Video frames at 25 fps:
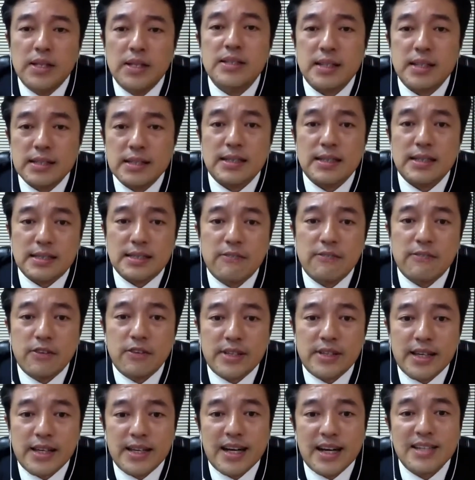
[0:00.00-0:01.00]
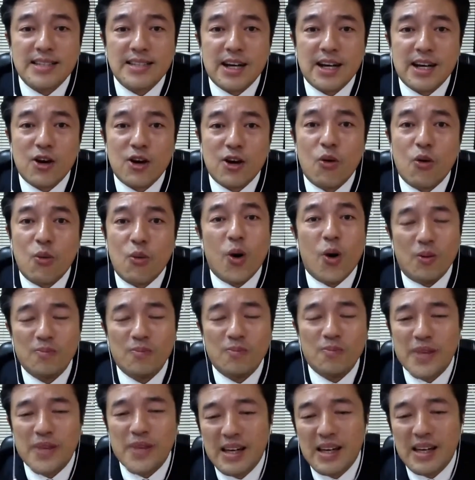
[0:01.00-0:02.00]
This is a 70 years ago
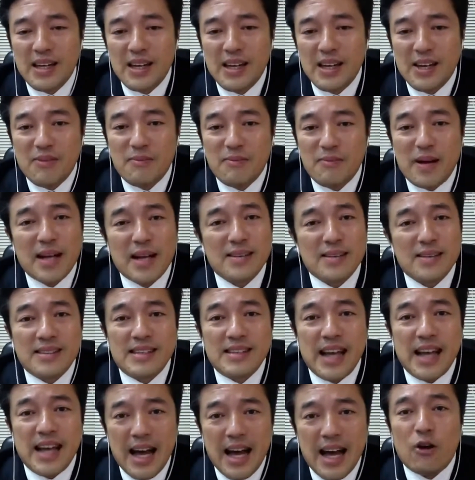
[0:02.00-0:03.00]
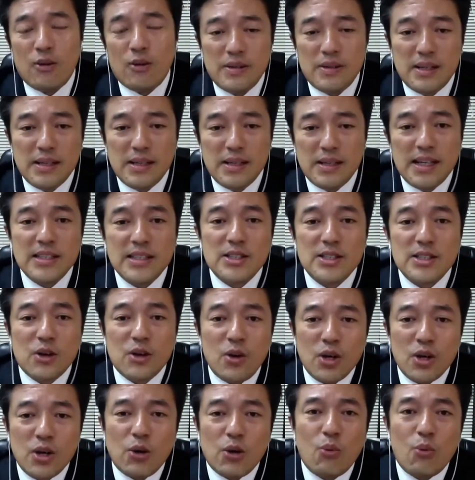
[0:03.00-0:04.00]
war. But now, it's
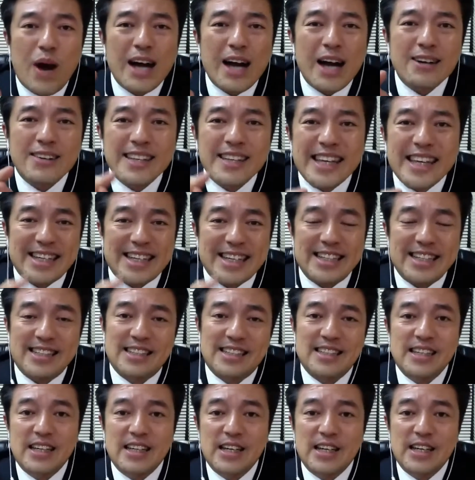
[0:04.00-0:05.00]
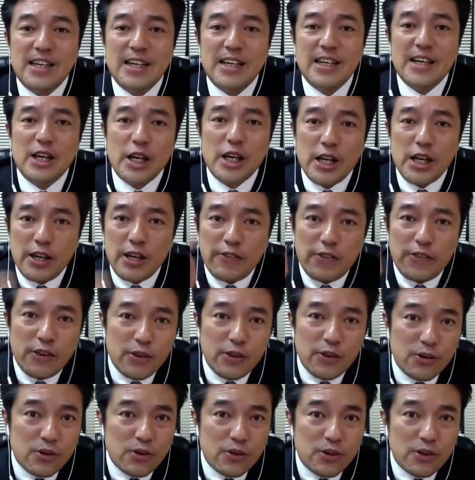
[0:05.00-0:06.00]
only one click. If
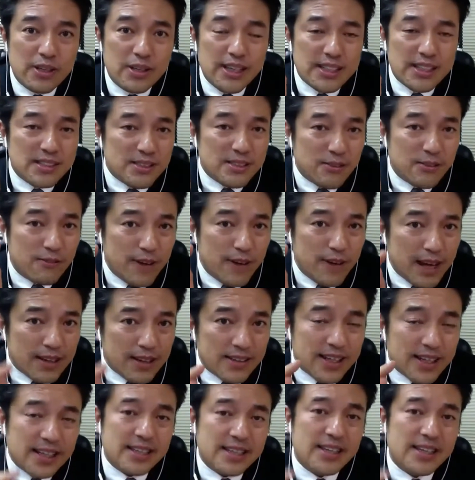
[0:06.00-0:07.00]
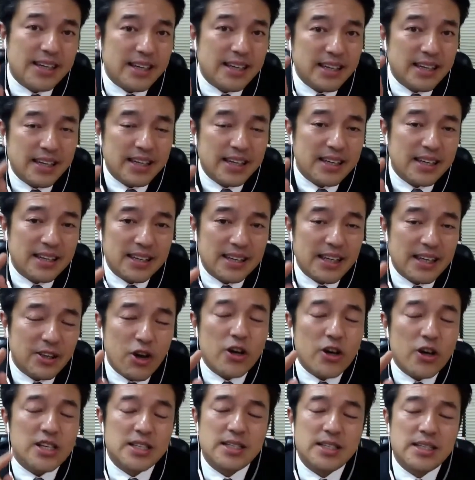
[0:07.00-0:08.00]
you listen one click, the
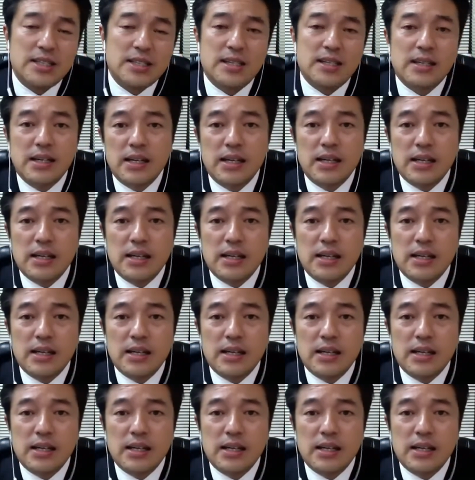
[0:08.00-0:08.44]
noise,